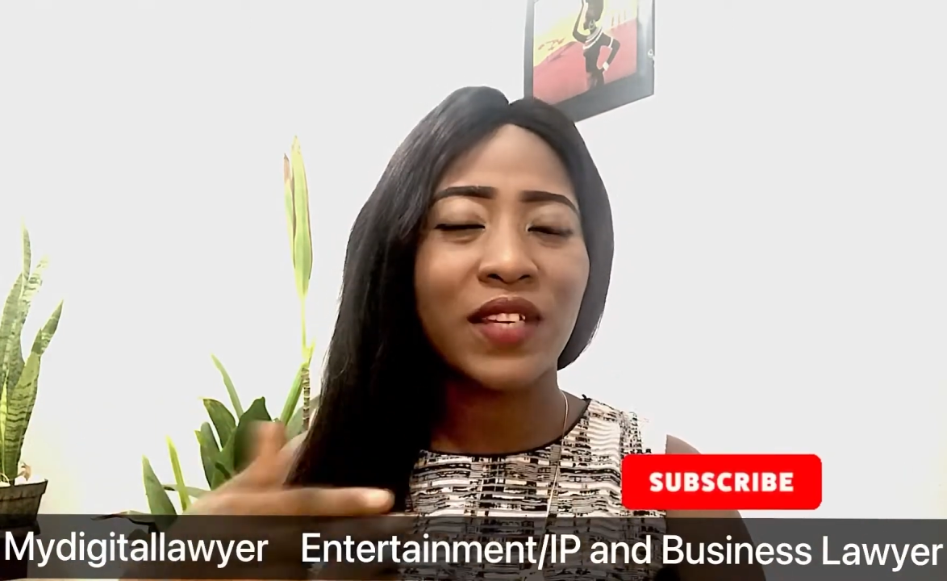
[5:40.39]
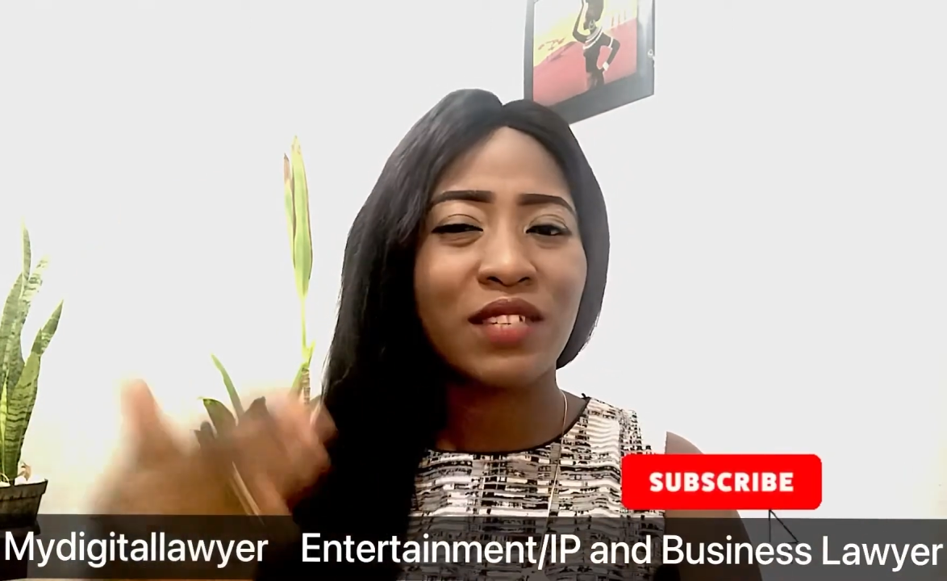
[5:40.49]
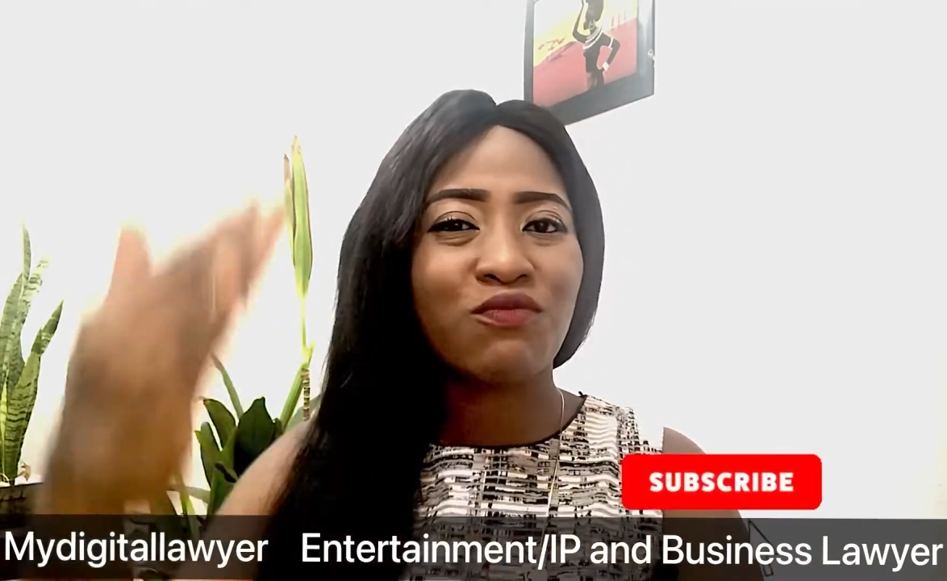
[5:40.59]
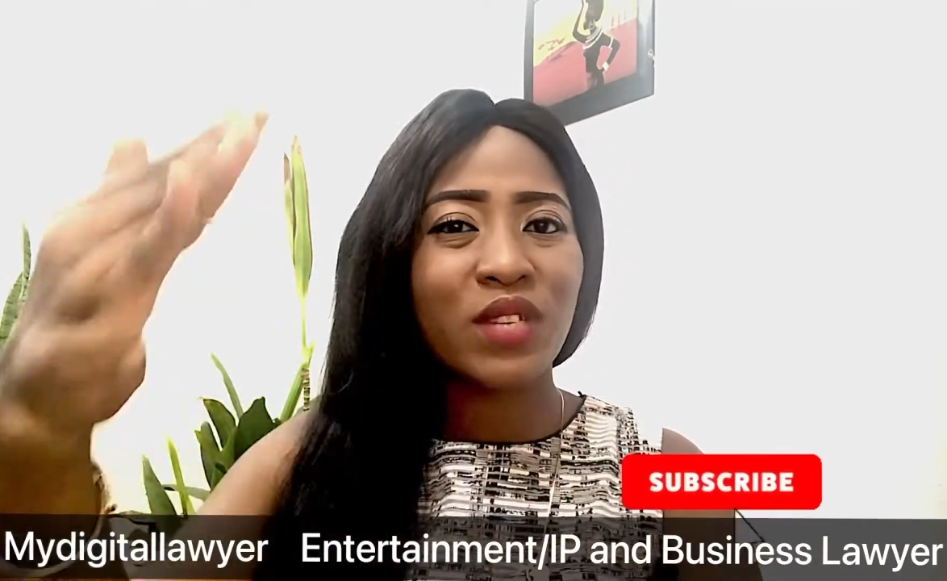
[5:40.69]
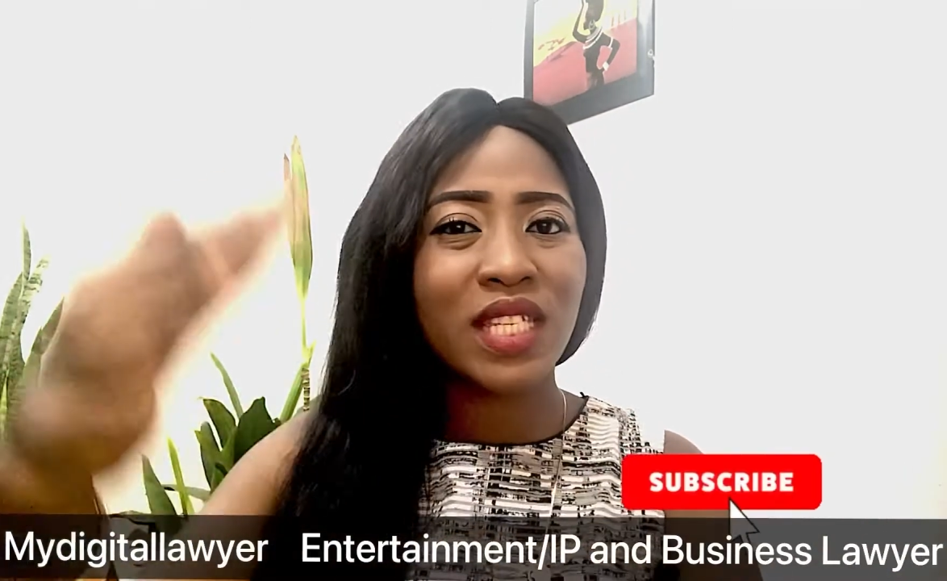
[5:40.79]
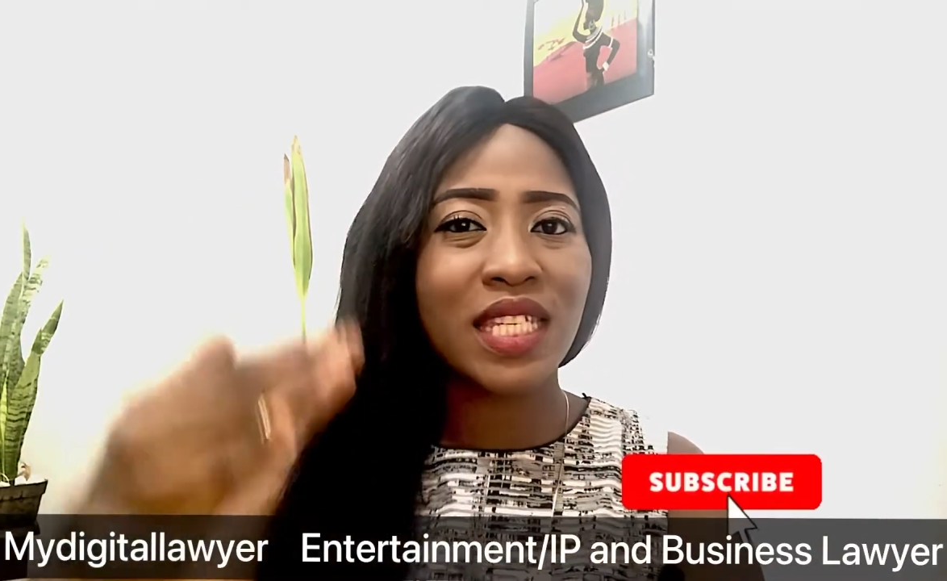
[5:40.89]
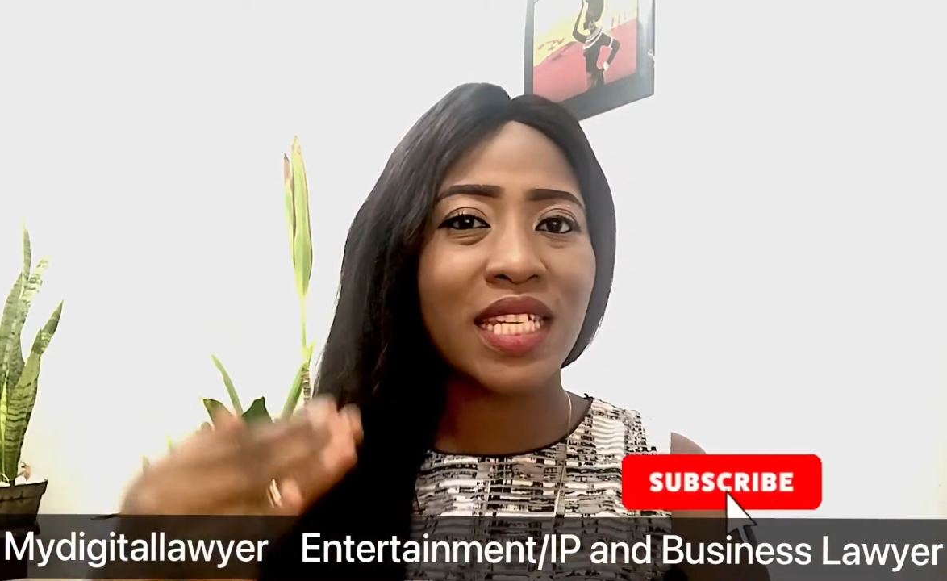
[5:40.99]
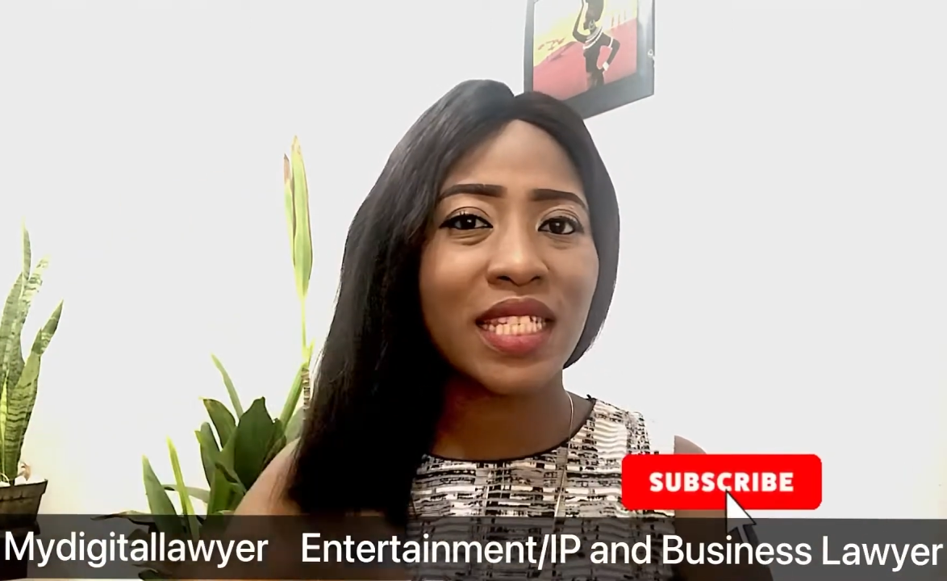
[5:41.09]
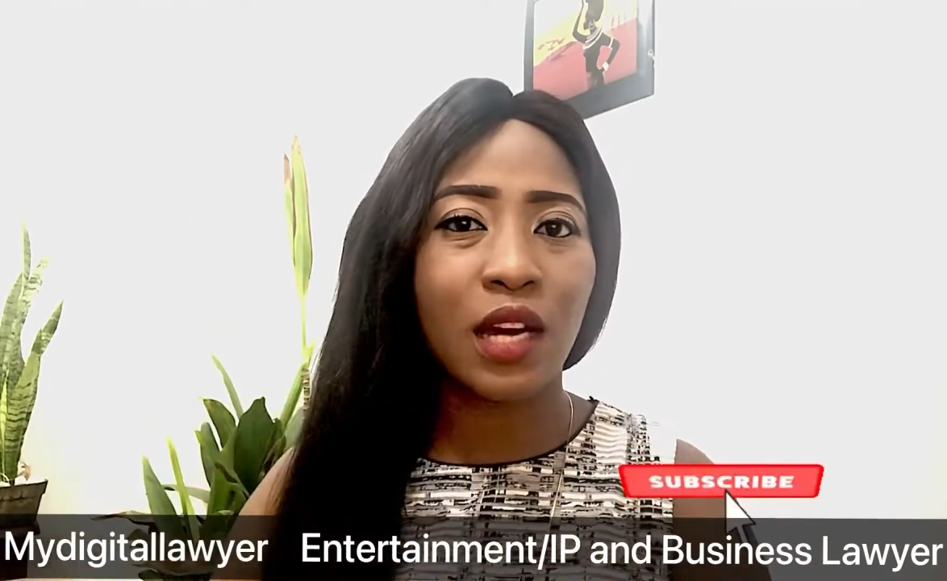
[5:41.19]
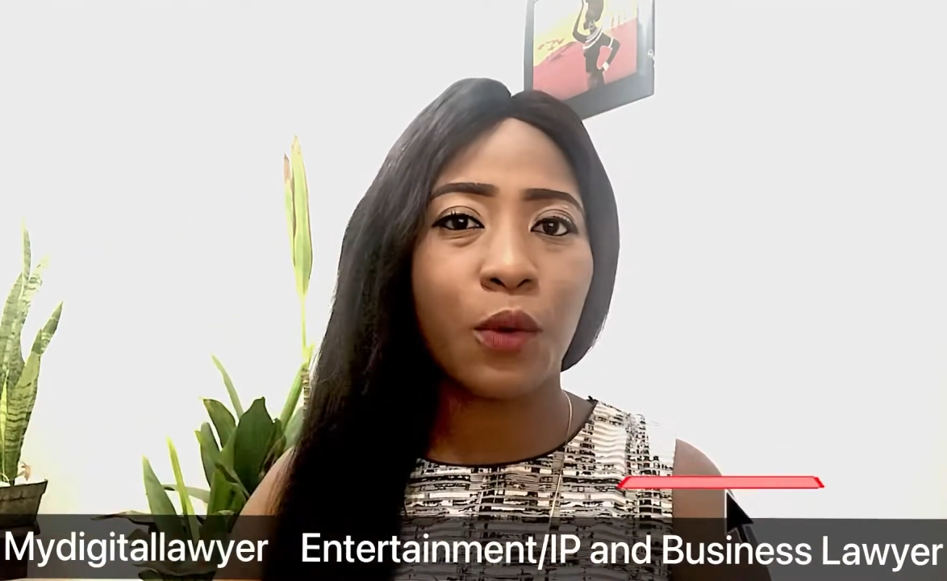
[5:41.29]
written
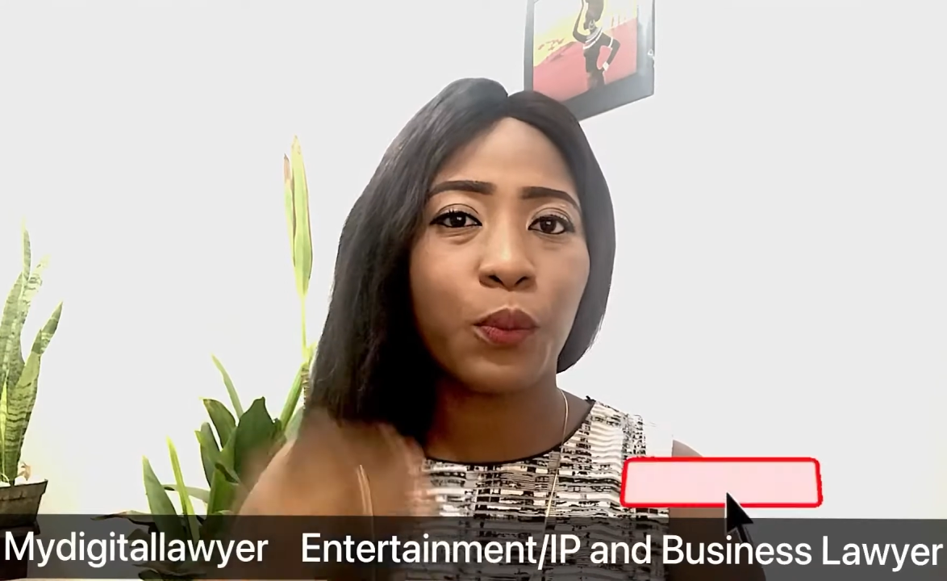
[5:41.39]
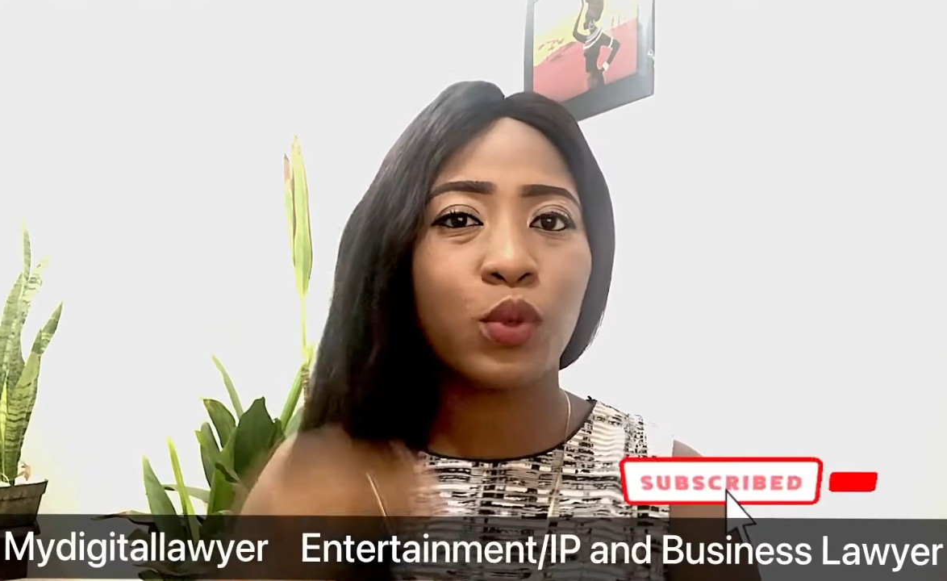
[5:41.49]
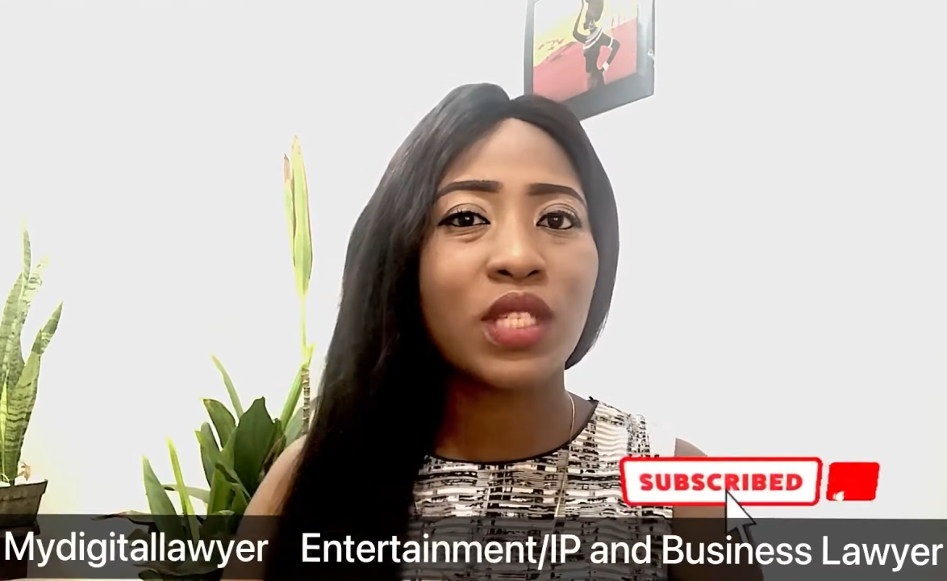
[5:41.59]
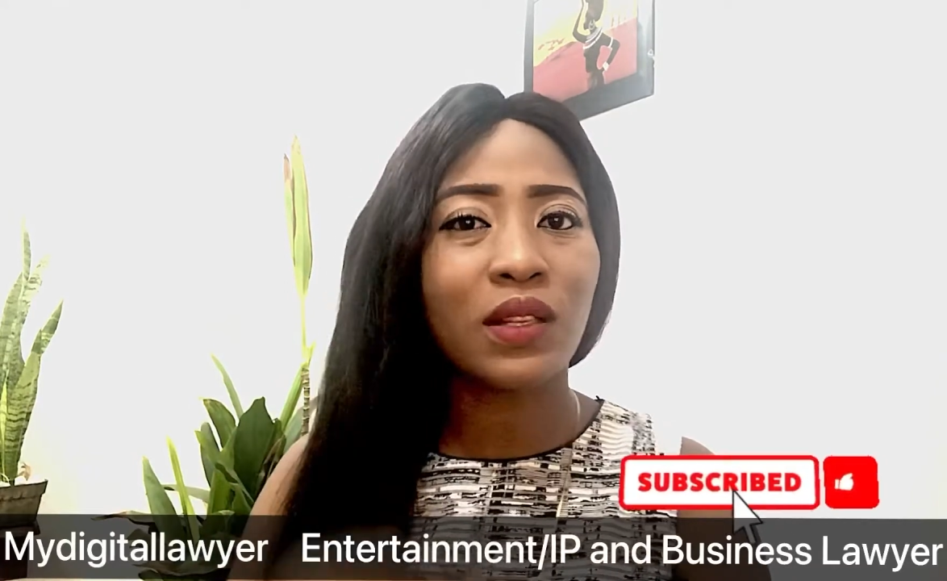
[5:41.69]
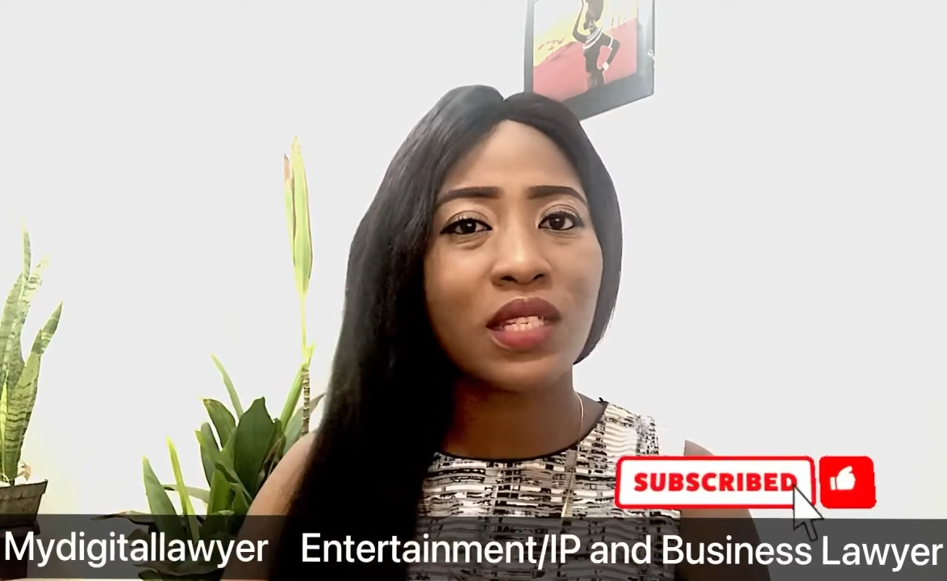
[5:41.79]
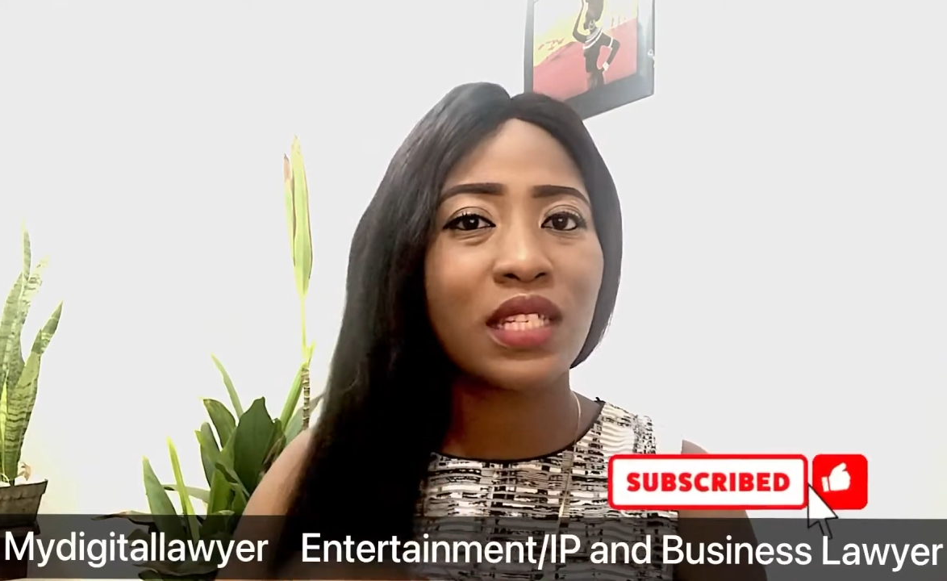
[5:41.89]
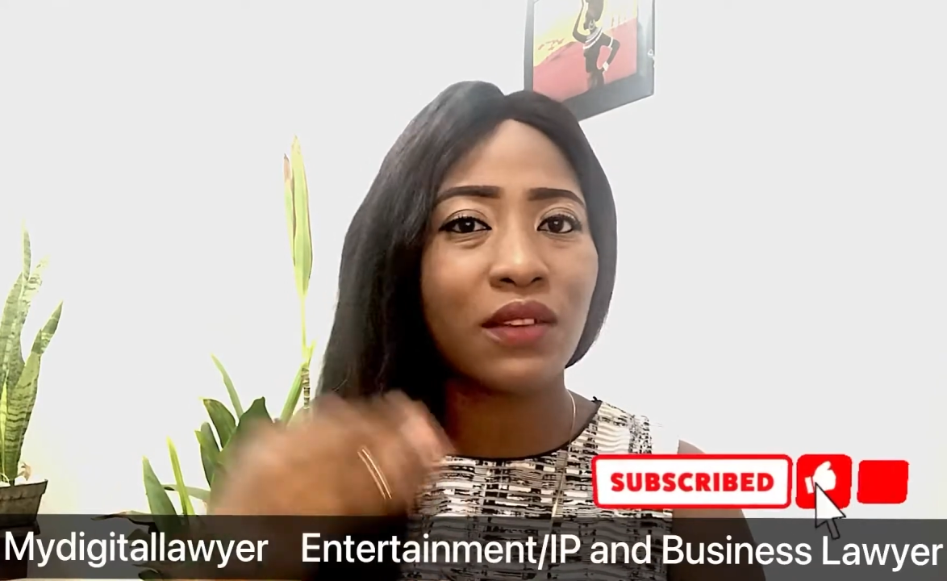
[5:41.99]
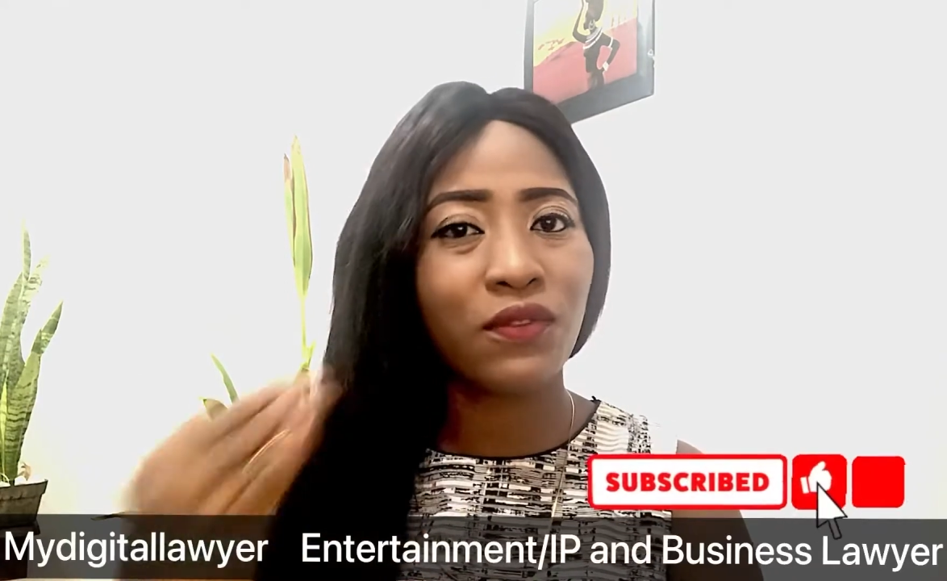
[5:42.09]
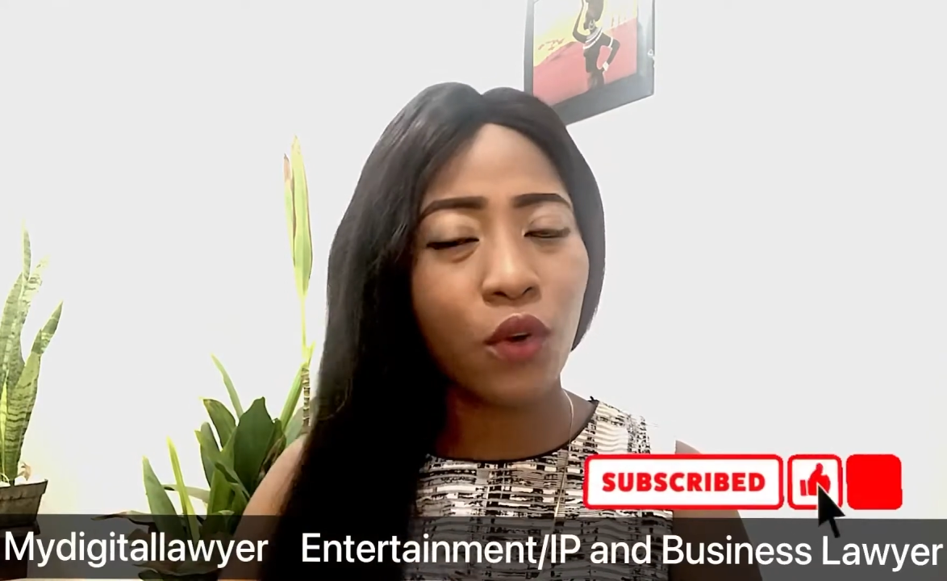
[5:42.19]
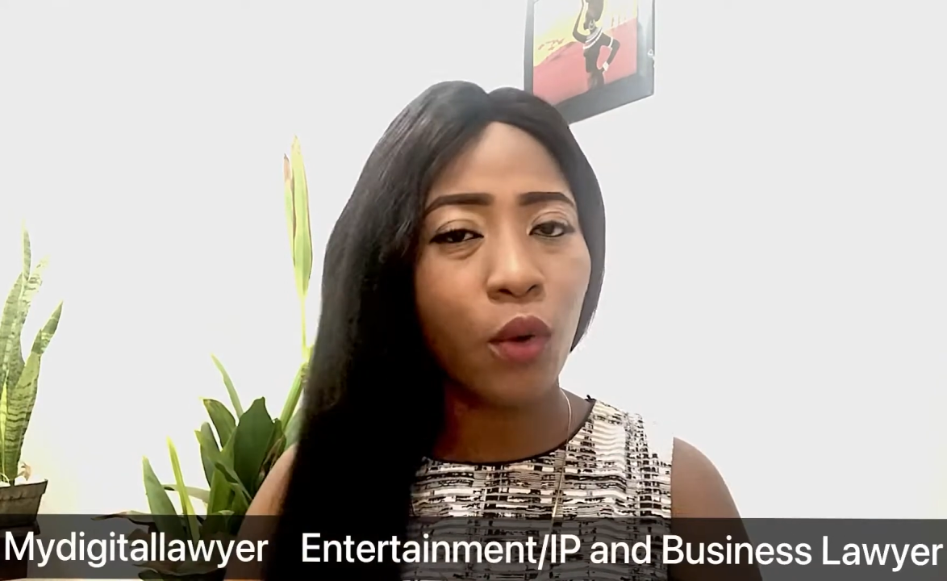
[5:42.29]
down, put out in a form.